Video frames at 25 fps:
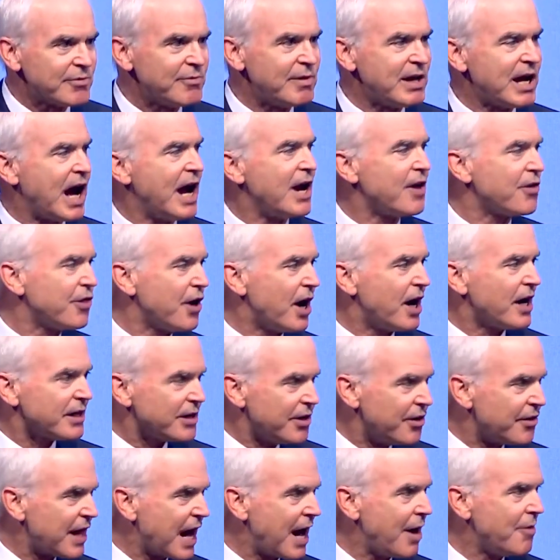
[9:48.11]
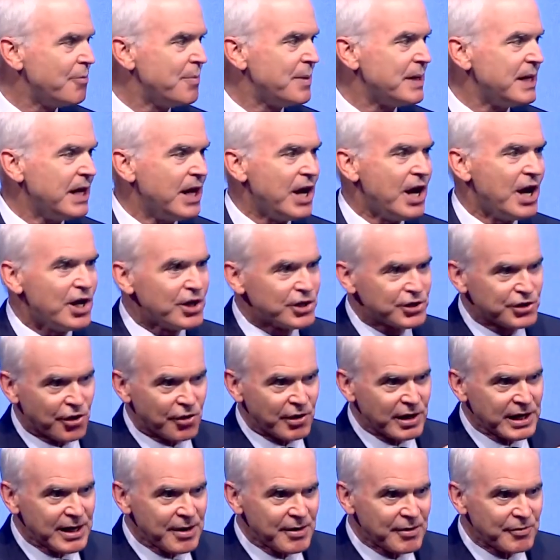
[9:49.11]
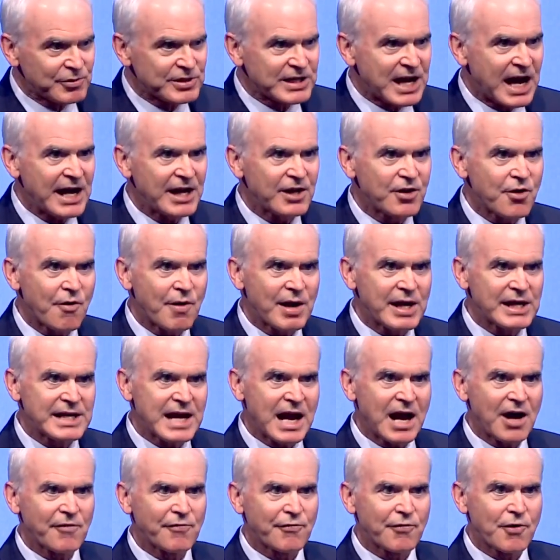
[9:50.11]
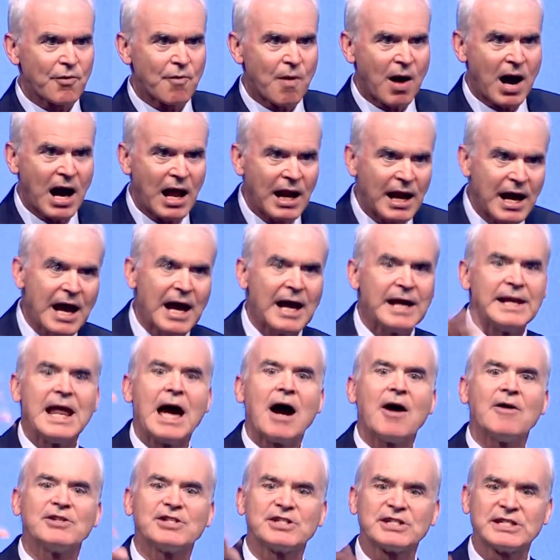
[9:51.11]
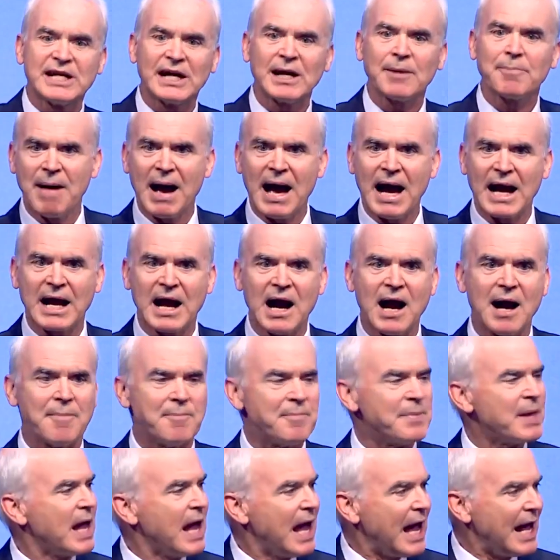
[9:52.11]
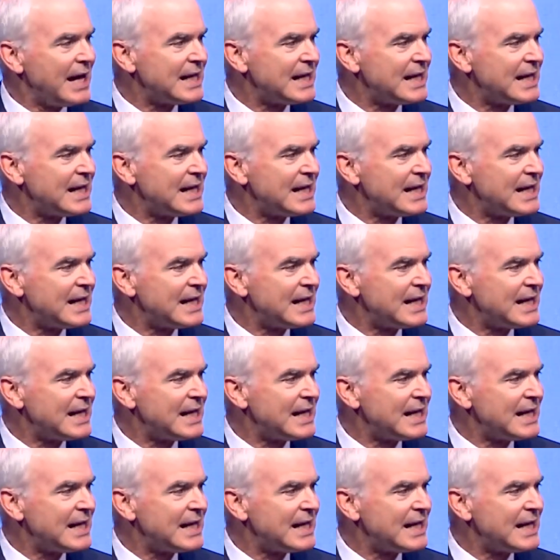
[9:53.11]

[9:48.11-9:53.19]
and we kind of thought, that would be showing, and it was kind of going down for a while. Now it's ticked back up.